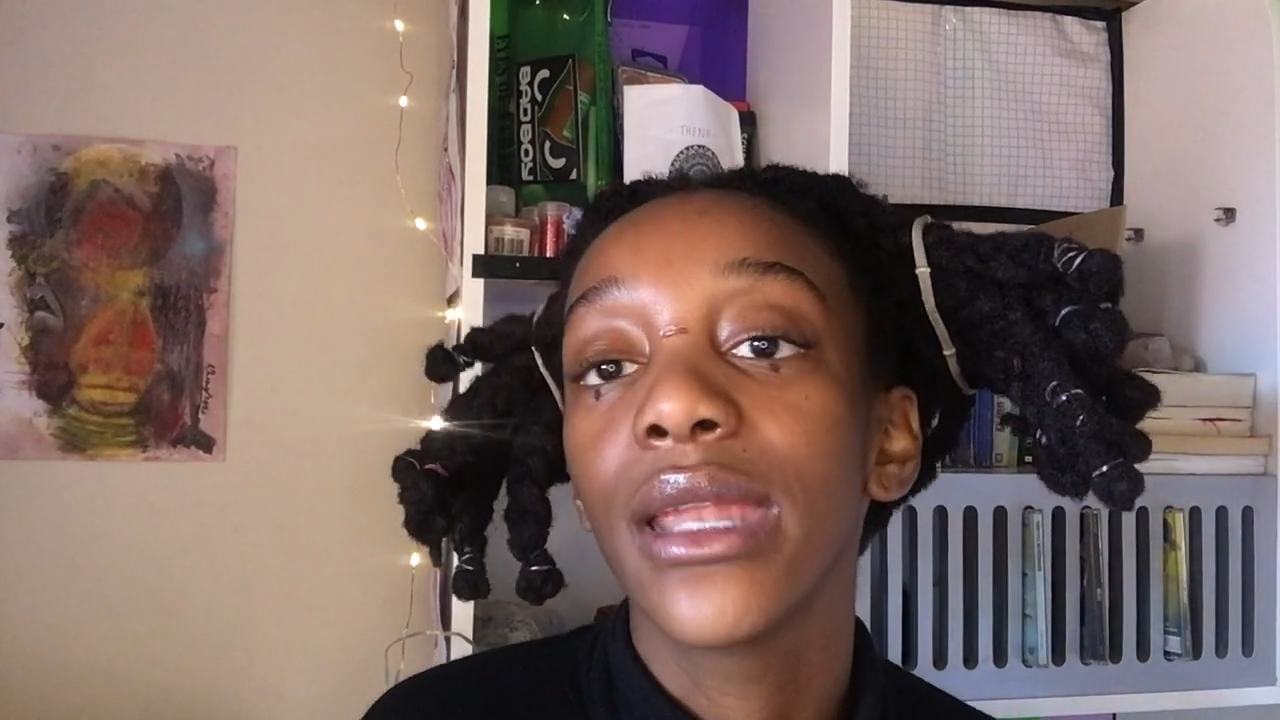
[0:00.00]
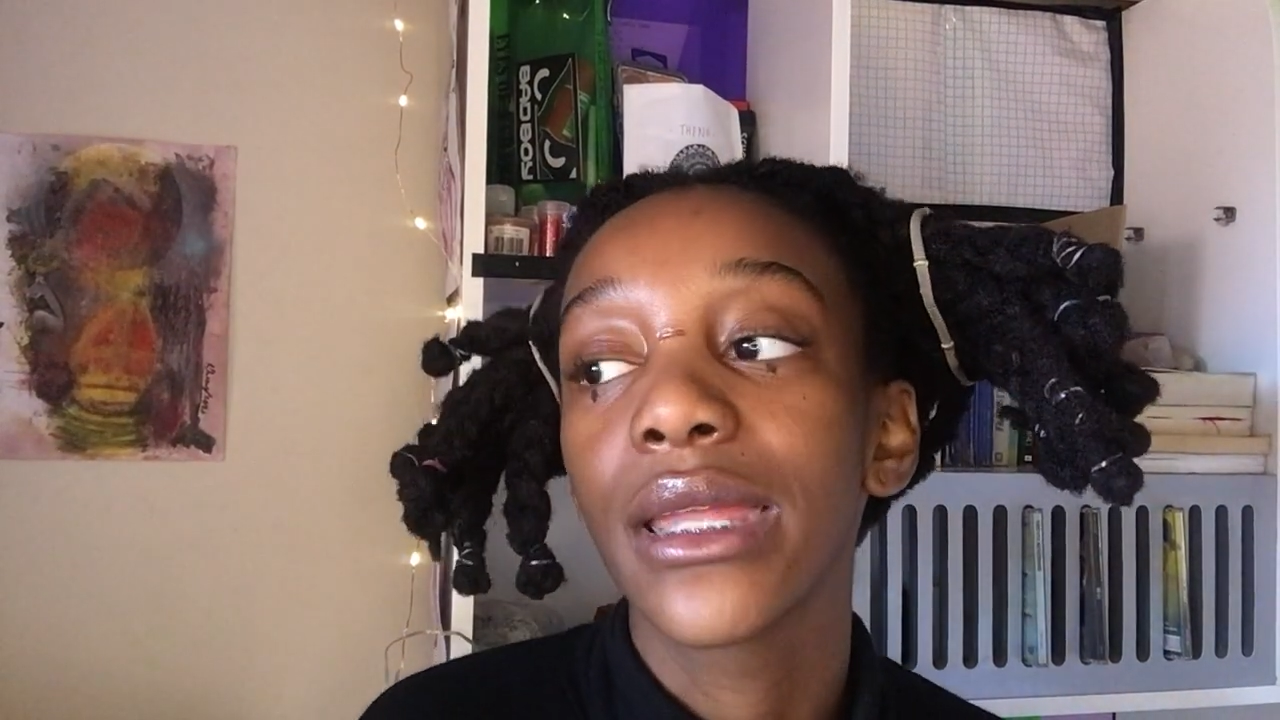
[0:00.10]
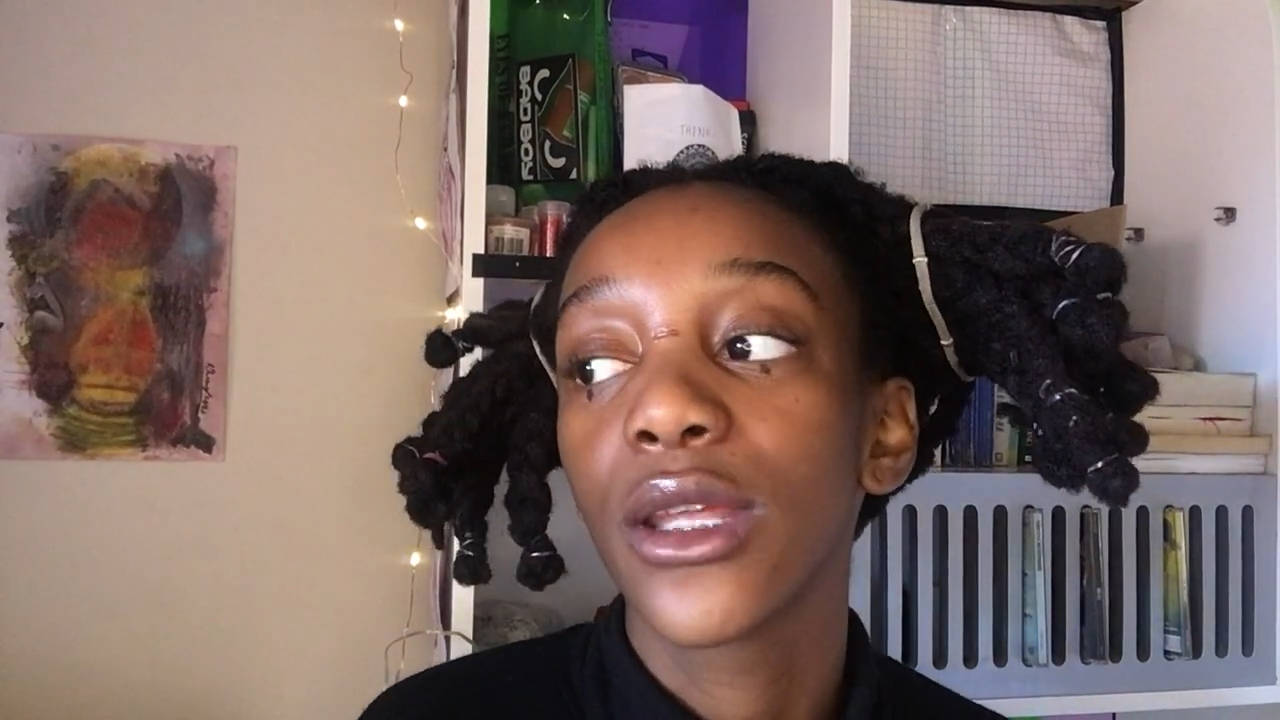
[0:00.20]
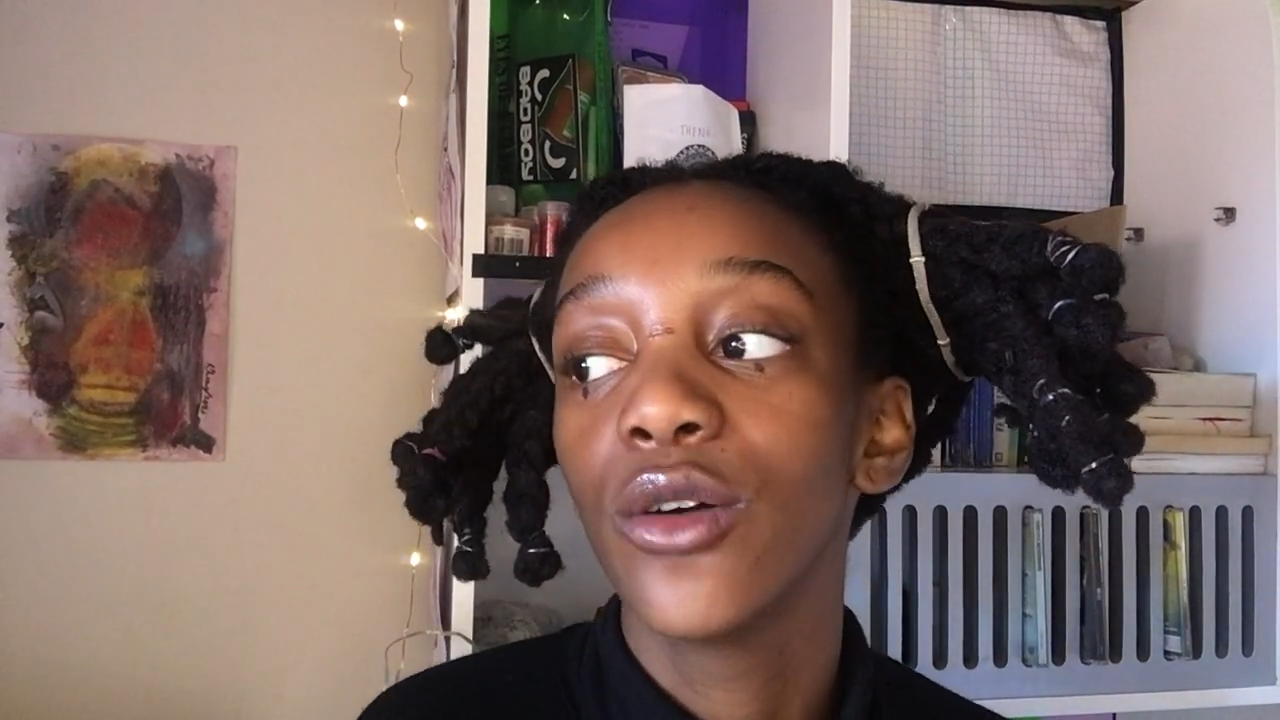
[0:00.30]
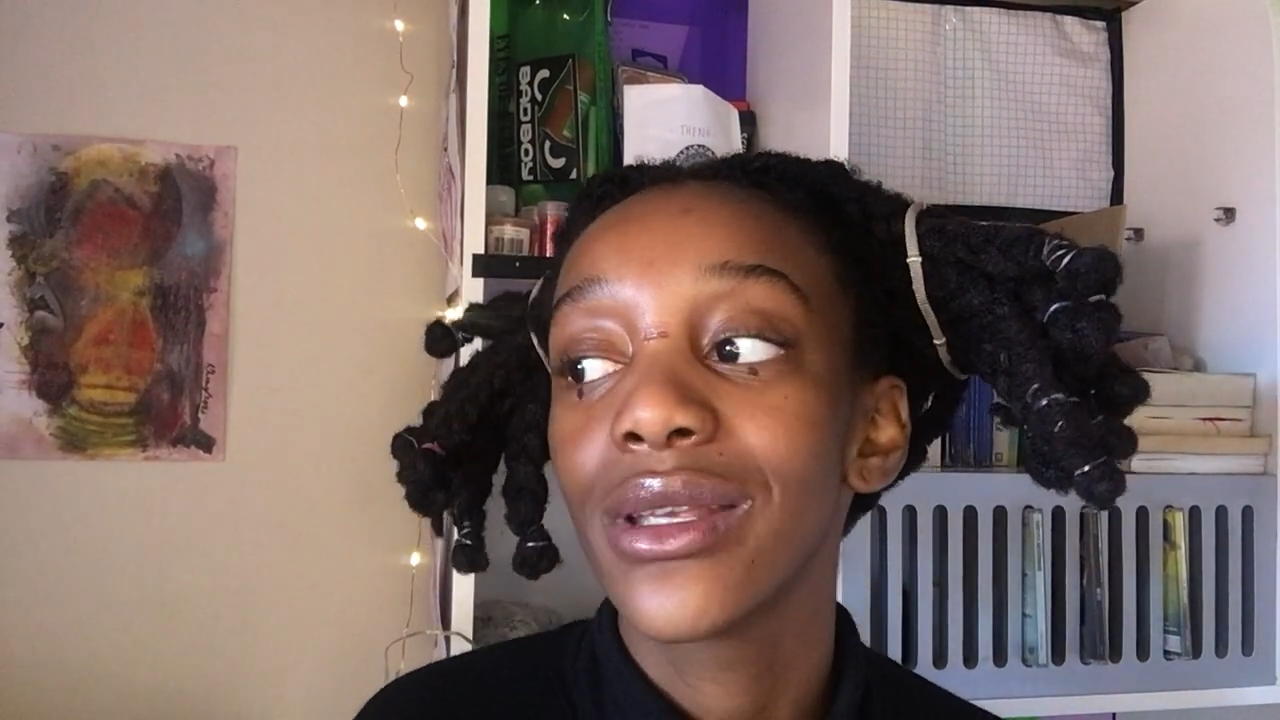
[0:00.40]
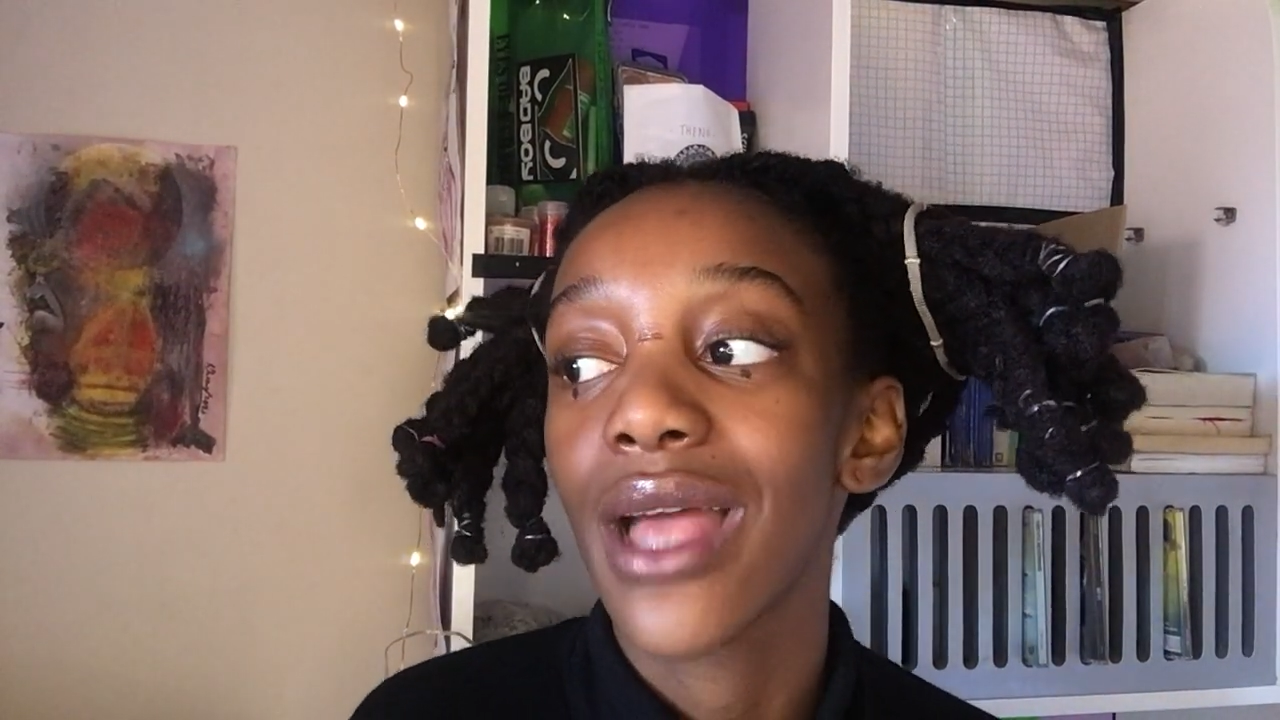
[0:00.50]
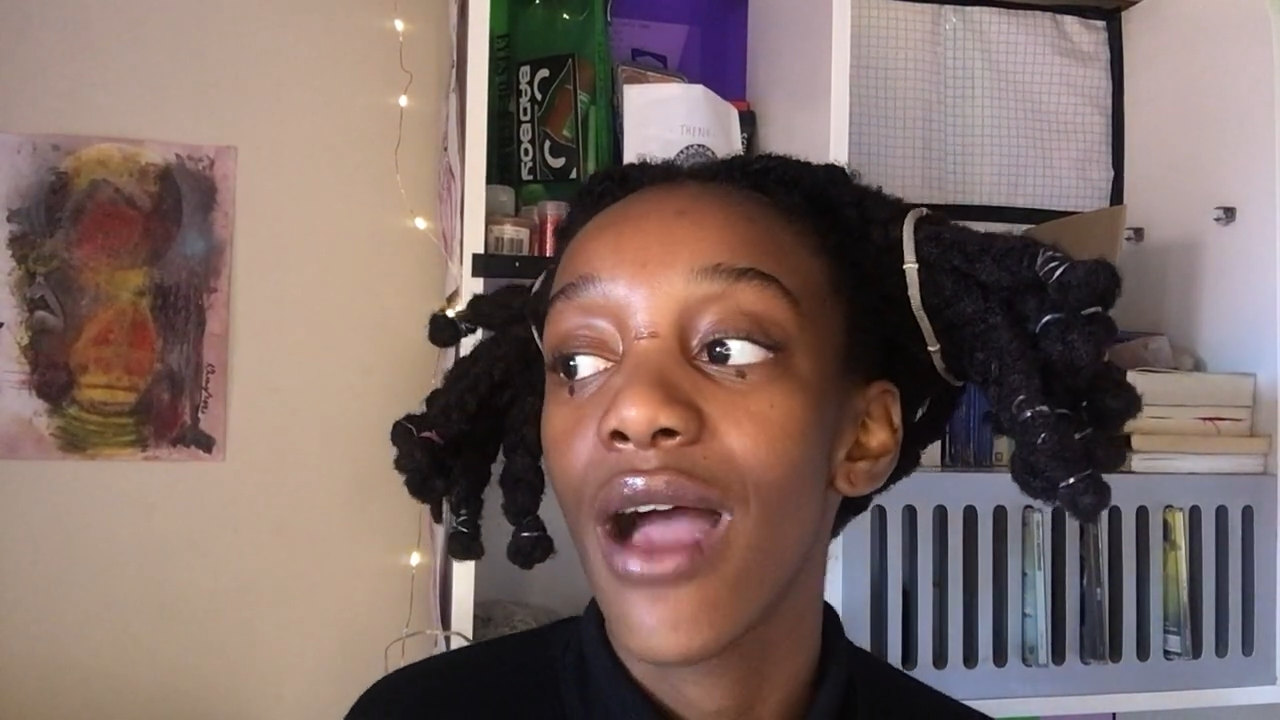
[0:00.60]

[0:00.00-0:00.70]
Like they always